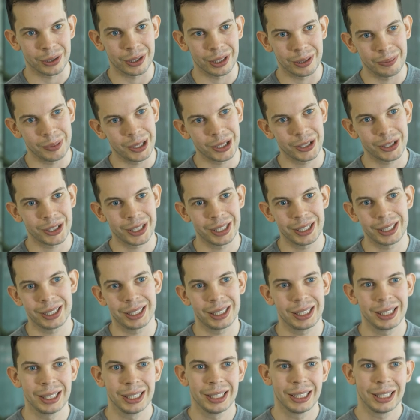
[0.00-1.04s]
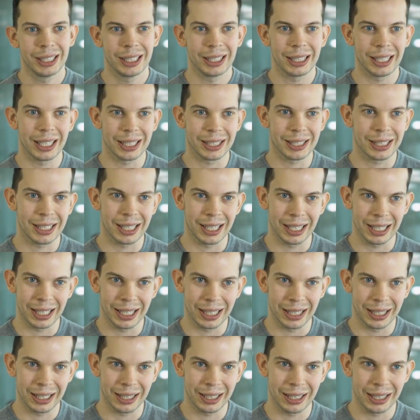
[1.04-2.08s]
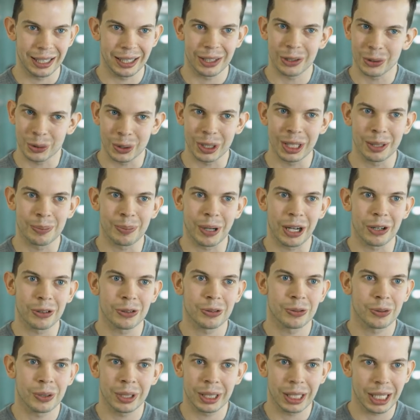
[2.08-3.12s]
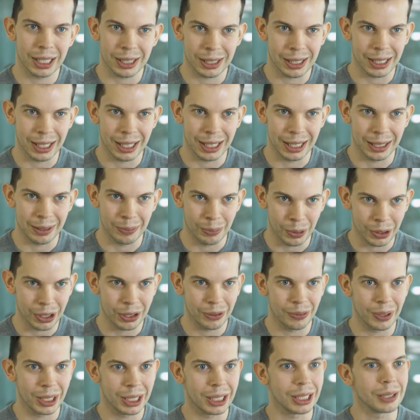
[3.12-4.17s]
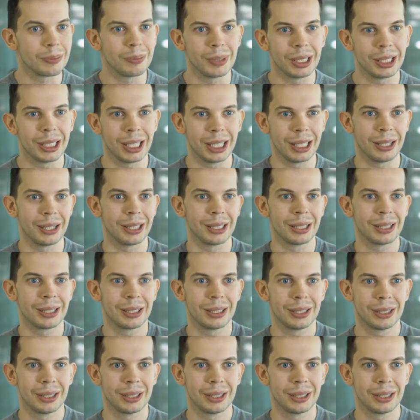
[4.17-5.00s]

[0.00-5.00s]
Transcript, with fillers: on the market, that's uh, really powerful and that's motivating me daily.